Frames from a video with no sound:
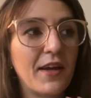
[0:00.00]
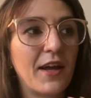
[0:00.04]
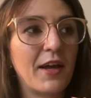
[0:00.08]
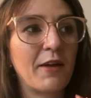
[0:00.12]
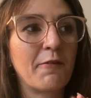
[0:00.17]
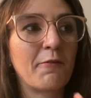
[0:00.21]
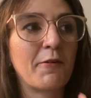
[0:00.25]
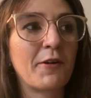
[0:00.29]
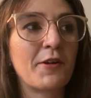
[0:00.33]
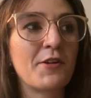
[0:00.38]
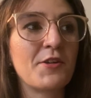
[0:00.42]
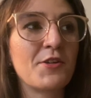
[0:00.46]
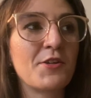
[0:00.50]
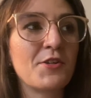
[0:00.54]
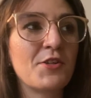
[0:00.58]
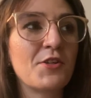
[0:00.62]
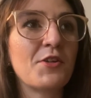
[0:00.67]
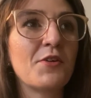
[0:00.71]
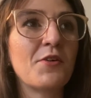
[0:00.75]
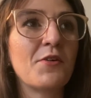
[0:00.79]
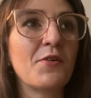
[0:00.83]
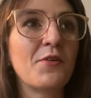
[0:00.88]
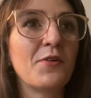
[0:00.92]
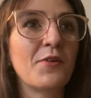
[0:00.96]
I wanted
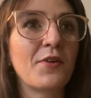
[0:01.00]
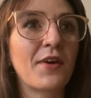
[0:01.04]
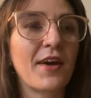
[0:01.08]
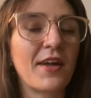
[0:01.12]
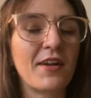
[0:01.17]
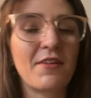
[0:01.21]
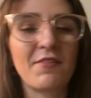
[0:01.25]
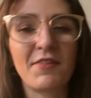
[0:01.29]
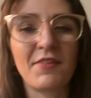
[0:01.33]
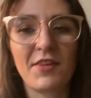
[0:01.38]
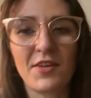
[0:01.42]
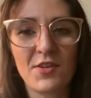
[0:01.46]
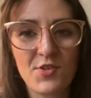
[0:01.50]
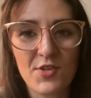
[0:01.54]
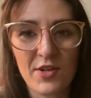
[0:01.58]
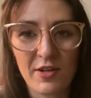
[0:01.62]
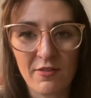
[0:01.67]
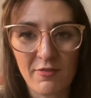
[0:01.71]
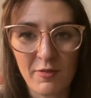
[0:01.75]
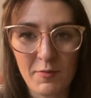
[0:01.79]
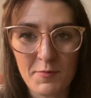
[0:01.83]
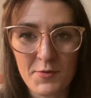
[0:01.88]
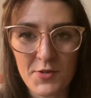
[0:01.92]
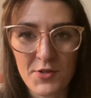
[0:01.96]
to kind of like
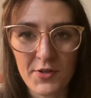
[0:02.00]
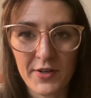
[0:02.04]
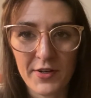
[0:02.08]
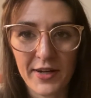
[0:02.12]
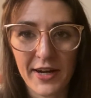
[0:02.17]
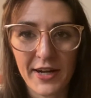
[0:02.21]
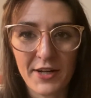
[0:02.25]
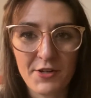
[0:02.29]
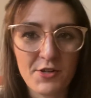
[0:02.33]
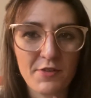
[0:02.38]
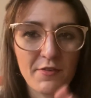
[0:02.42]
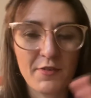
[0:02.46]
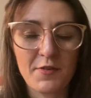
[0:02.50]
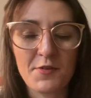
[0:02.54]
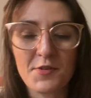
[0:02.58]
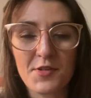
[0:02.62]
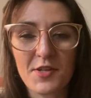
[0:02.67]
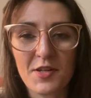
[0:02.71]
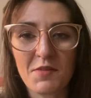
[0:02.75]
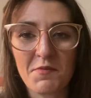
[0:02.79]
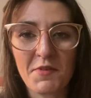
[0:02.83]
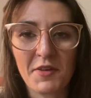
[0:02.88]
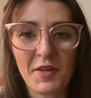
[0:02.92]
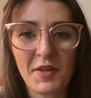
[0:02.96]
start from scratch if it was
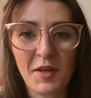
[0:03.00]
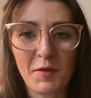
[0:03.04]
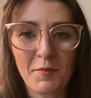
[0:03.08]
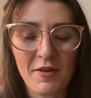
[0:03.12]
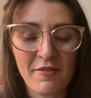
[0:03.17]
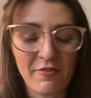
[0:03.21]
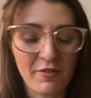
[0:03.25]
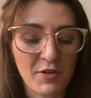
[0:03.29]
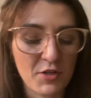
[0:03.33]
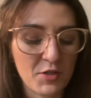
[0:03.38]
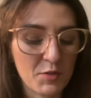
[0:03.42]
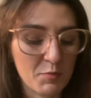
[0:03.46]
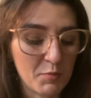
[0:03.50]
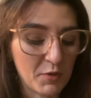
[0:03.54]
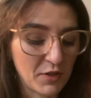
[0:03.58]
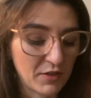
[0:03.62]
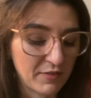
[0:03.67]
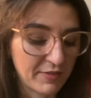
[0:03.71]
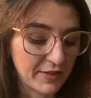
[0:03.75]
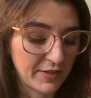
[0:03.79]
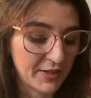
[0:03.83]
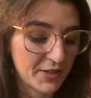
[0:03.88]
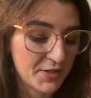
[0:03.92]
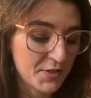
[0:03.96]
going to be like my first book
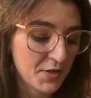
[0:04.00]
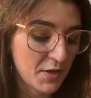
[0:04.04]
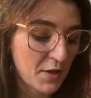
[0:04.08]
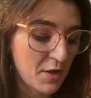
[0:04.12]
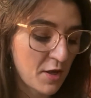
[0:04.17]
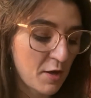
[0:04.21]
of hers.